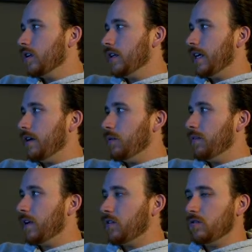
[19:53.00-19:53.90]
Again, we've
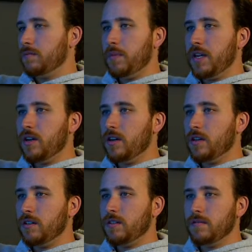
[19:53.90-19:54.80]
got those
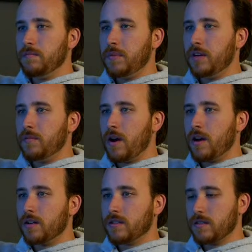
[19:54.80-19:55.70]
bigger
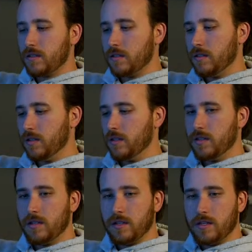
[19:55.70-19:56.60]
rocks
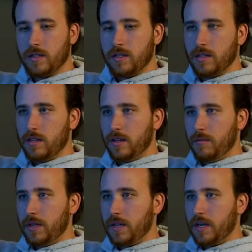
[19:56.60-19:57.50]
that
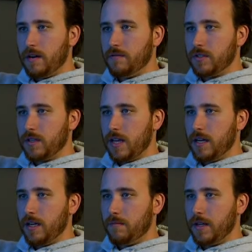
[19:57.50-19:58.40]
we can kind of just
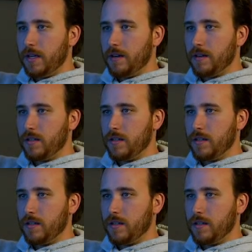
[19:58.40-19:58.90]
line up there.